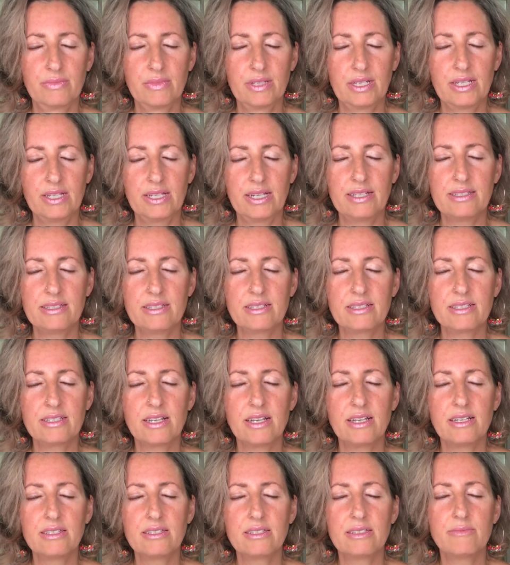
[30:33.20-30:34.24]
And as it
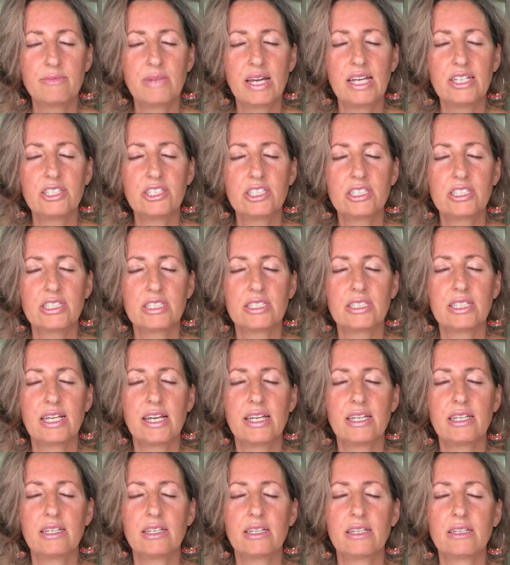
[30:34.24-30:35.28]
does, imagine it
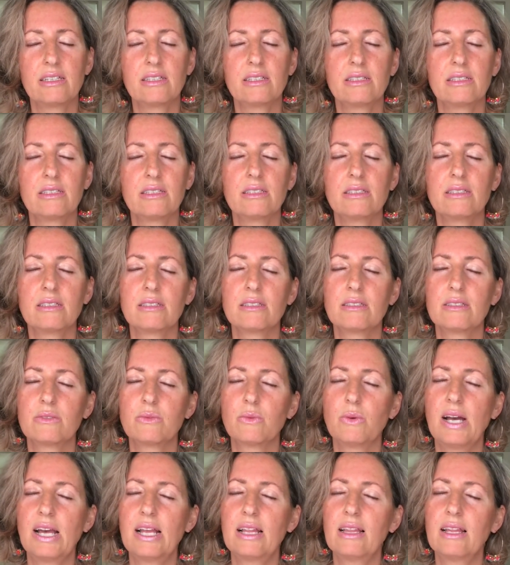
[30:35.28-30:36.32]
taking this
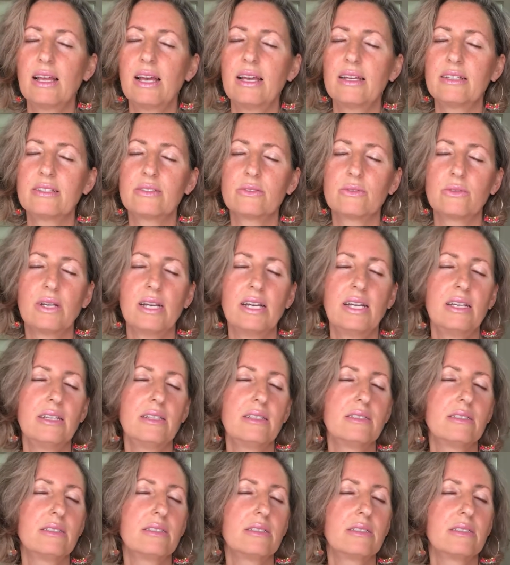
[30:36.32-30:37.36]
white light
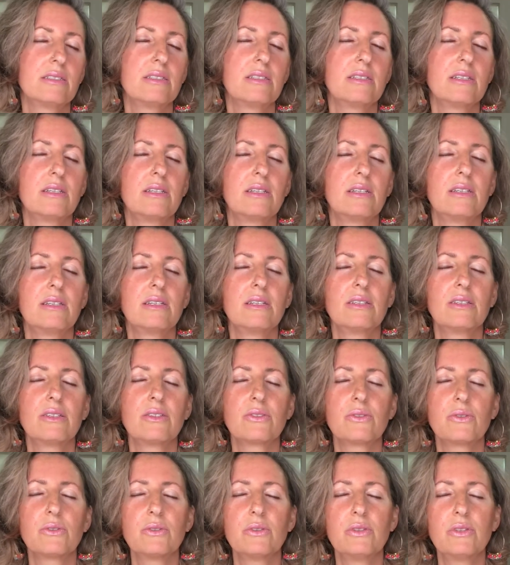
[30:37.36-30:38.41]
around
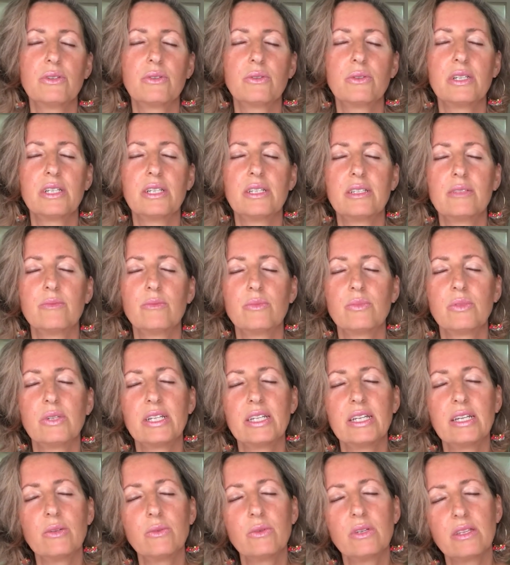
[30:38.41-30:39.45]
through the grid and
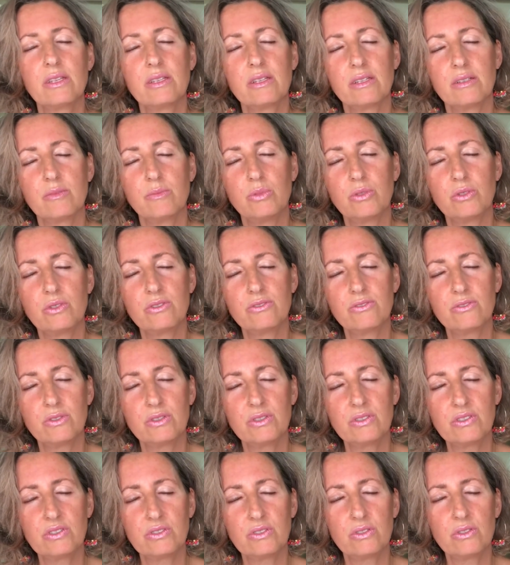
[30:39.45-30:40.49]
bringing with it a beautiful,
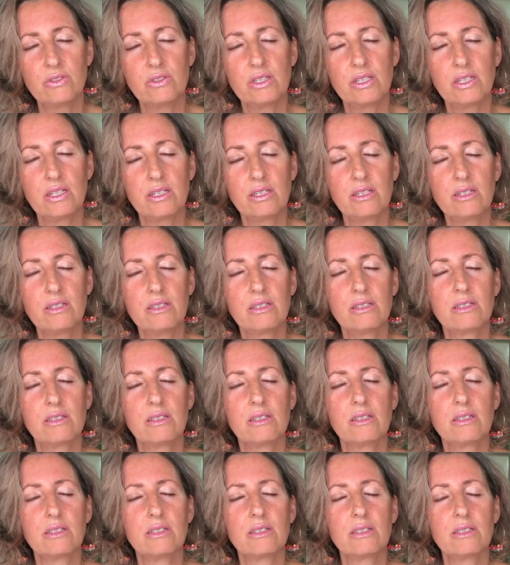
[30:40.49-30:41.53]
soothing,
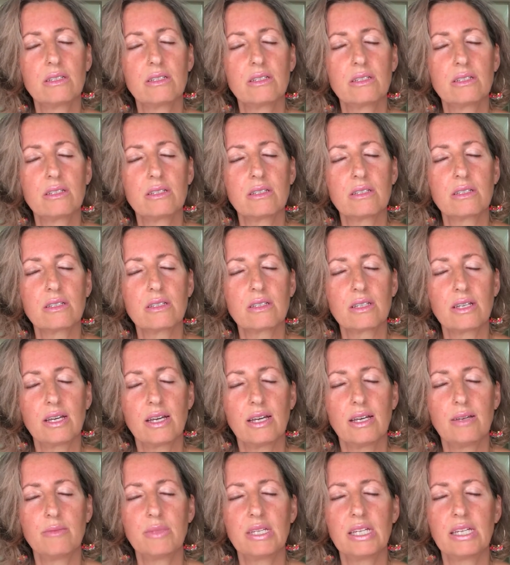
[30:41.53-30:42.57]

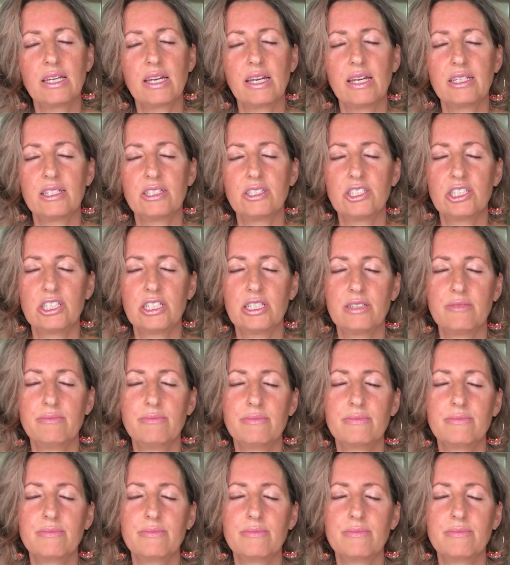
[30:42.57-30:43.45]
calming energy,